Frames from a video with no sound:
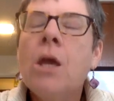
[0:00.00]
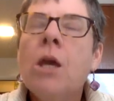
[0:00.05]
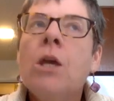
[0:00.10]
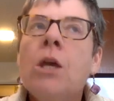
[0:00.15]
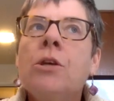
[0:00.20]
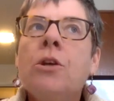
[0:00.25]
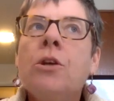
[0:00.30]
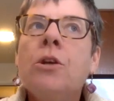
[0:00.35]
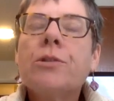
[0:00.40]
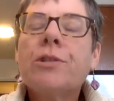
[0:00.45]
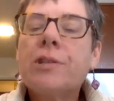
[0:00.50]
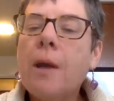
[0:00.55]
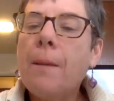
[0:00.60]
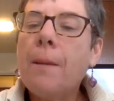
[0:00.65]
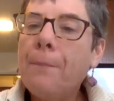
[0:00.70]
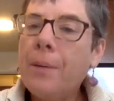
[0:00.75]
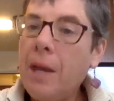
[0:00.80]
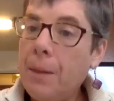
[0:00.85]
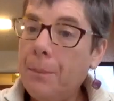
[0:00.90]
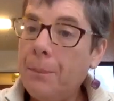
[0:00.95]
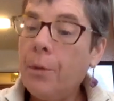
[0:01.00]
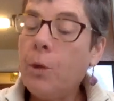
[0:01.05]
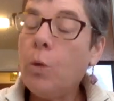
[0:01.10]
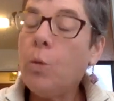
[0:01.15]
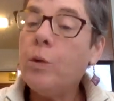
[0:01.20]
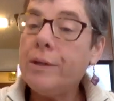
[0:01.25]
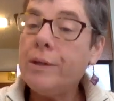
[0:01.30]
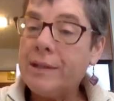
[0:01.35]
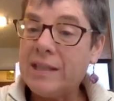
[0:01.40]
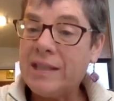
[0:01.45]
You know, some people
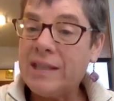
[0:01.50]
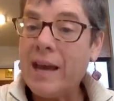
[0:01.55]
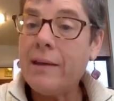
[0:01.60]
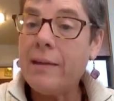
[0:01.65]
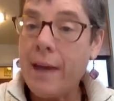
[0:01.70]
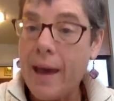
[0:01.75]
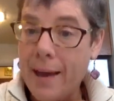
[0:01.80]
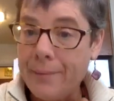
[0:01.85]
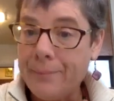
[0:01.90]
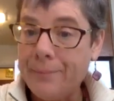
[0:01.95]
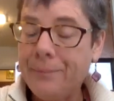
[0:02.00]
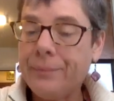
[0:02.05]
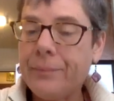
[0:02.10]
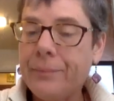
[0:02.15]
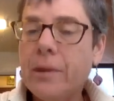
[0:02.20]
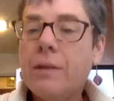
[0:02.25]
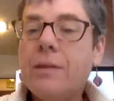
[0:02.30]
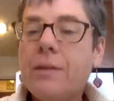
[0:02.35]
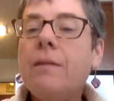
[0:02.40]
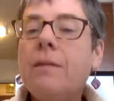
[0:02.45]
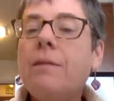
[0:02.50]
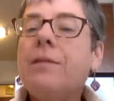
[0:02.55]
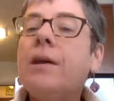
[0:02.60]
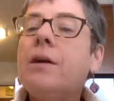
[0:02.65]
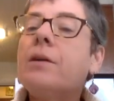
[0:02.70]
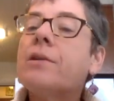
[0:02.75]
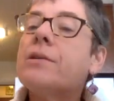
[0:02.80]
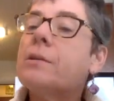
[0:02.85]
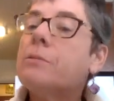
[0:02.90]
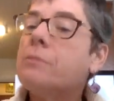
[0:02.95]
would say that.
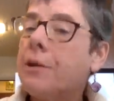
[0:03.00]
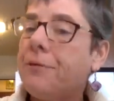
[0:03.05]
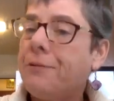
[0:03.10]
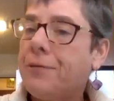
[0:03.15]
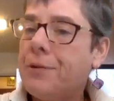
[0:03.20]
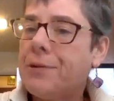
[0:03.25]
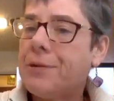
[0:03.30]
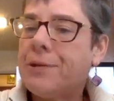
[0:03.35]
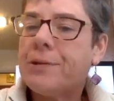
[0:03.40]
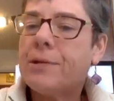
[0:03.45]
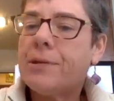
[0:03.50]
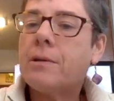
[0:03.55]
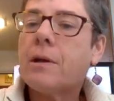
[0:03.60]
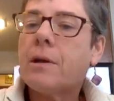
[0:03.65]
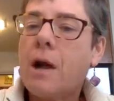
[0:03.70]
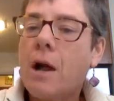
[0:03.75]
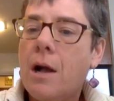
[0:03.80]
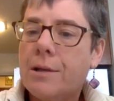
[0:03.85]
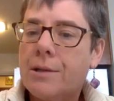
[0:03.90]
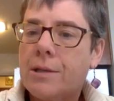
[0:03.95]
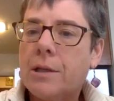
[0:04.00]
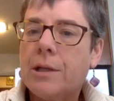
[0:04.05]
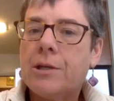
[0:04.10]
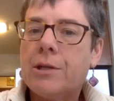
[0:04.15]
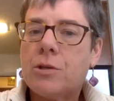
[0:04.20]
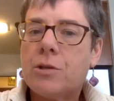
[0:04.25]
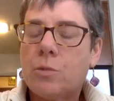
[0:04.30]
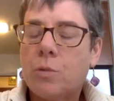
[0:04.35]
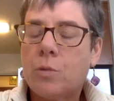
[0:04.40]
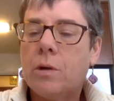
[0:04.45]
There are some differences in the
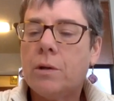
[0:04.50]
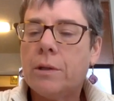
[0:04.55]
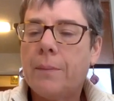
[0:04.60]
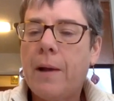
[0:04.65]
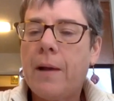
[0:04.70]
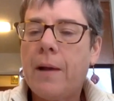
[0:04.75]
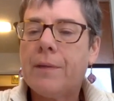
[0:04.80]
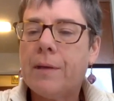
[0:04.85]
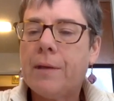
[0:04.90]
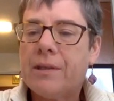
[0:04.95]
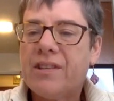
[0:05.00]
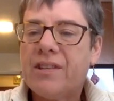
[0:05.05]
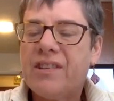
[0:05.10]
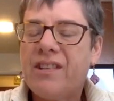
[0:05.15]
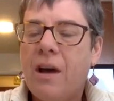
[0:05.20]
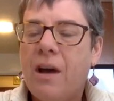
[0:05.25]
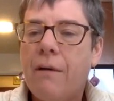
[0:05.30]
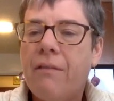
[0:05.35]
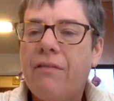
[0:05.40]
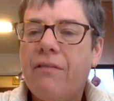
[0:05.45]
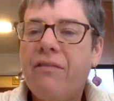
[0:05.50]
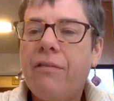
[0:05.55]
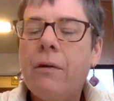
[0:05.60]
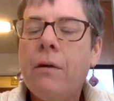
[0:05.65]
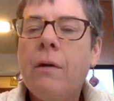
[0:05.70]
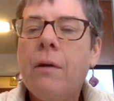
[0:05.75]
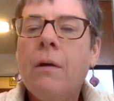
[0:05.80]
constellation world about this stuff.